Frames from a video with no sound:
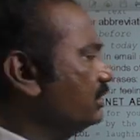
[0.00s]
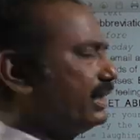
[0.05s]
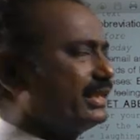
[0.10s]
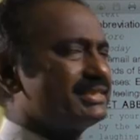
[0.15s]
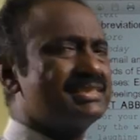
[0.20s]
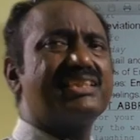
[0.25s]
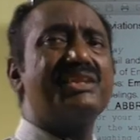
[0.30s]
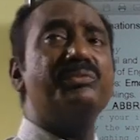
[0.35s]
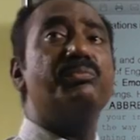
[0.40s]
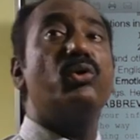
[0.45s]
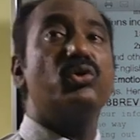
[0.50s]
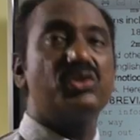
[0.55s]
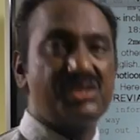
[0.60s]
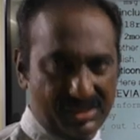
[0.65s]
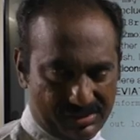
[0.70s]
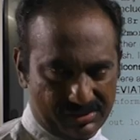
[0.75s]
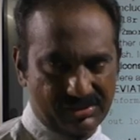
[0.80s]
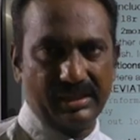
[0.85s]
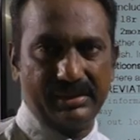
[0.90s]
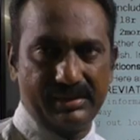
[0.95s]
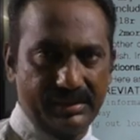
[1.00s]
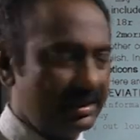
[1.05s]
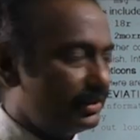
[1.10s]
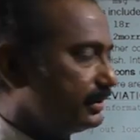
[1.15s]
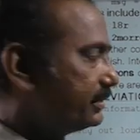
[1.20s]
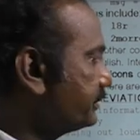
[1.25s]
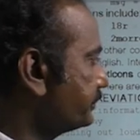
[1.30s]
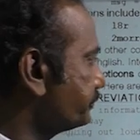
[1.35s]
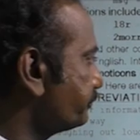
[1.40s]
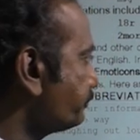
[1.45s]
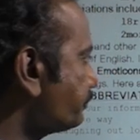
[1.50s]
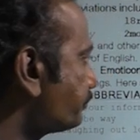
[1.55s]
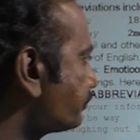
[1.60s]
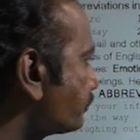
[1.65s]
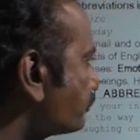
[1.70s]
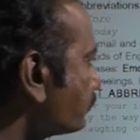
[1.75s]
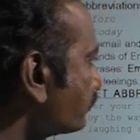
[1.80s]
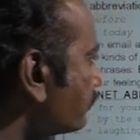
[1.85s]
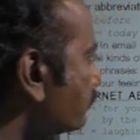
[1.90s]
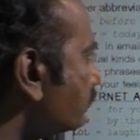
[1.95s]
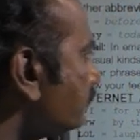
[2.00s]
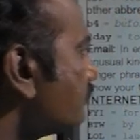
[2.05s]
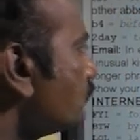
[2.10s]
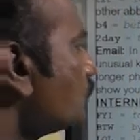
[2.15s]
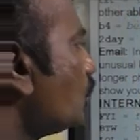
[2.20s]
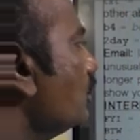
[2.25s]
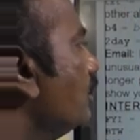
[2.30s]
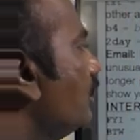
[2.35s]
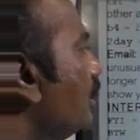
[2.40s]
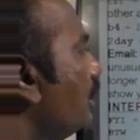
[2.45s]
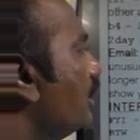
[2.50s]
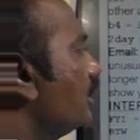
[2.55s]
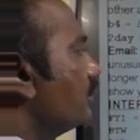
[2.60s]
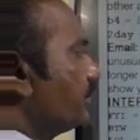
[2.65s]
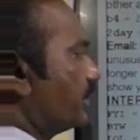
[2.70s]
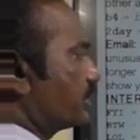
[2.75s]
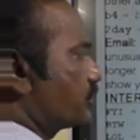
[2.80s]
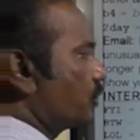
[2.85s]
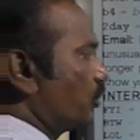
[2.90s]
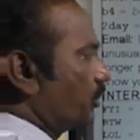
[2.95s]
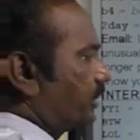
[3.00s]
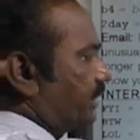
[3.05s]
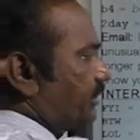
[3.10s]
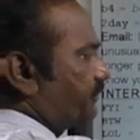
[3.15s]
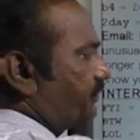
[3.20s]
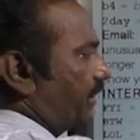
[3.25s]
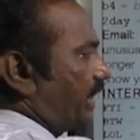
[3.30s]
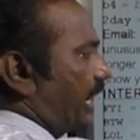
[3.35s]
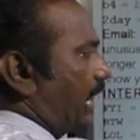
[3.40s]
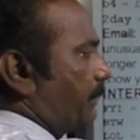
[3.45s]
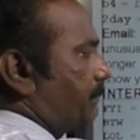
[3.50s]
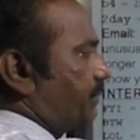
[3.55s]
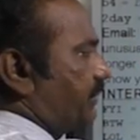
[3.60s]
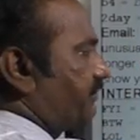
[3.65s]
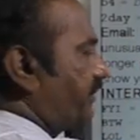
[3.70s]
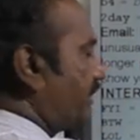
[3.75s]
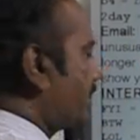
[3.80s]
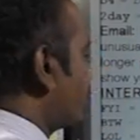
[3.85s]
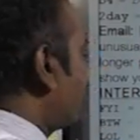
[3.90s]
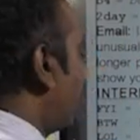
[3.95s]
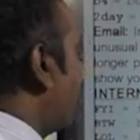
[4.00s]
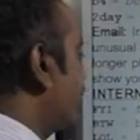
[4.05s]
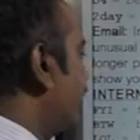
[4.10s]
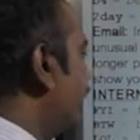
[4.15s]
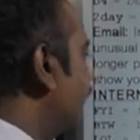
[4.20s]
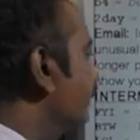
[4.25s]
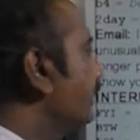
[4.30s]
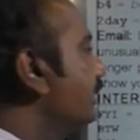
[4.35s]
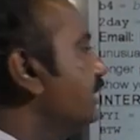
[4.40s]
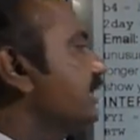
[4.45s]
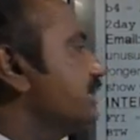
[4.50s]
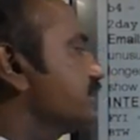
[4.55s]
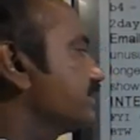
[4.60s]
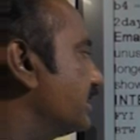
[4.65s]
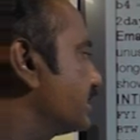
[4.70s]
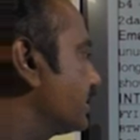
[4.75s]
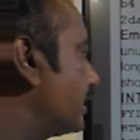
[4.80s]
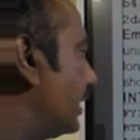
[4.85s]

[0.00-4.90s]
as emojis, I think. For joking, for happy, for sad, such